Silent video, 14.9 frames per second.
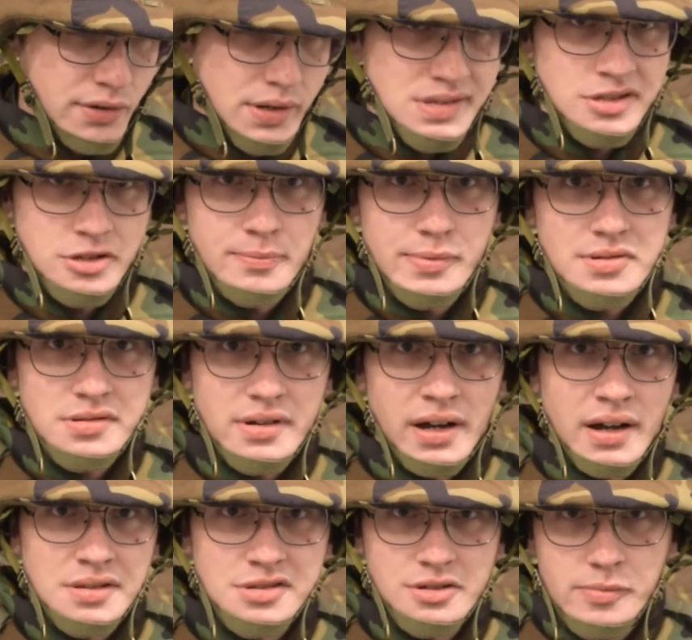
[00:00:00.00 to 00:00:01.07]
a
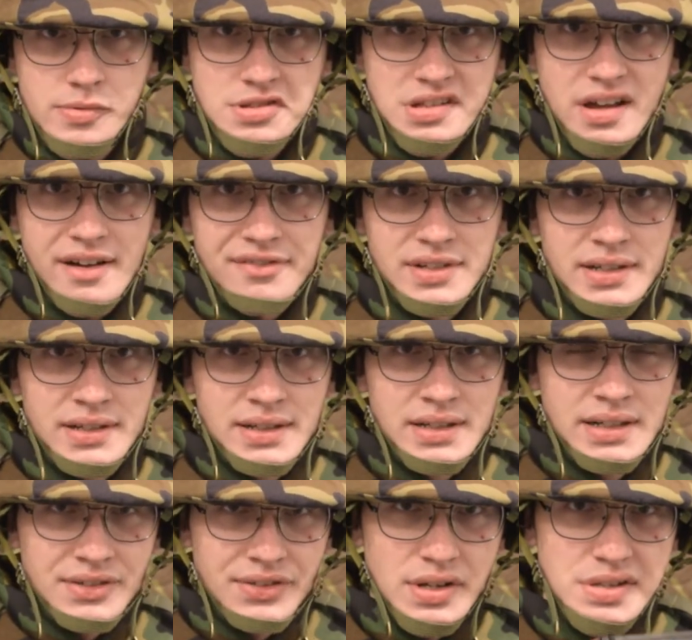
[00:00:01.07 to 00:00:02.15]
super soft,
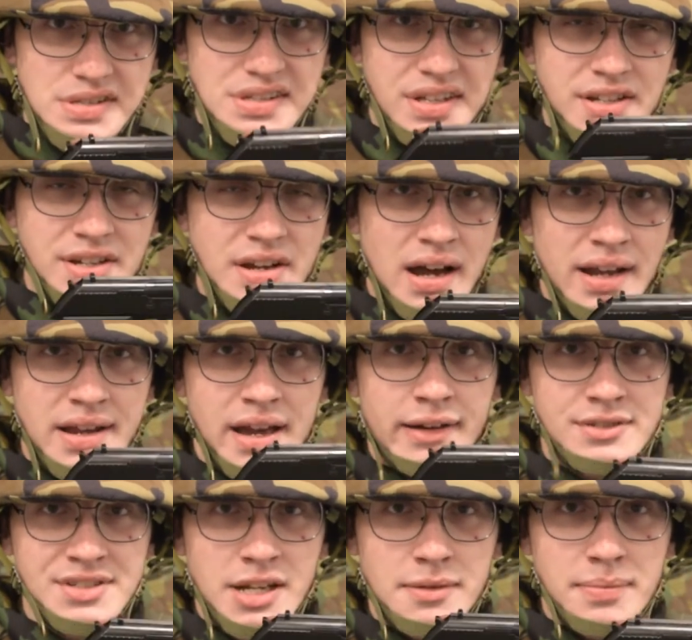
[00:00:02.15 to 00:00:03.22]
this is a 9 out of
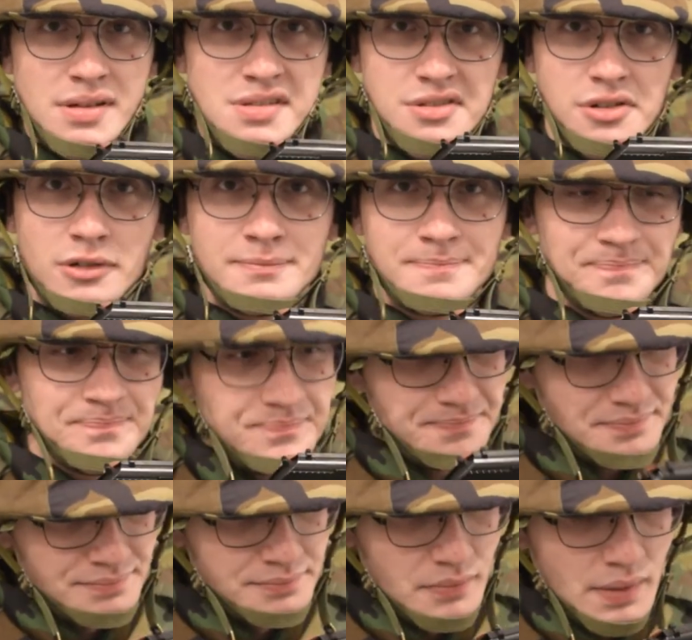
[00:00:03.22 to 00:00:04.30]
10 pistol.
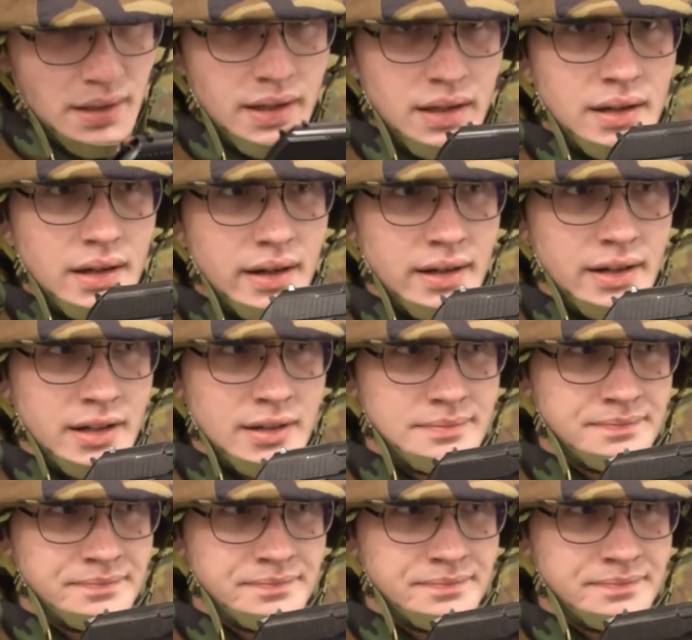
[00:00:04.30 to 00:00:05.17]
I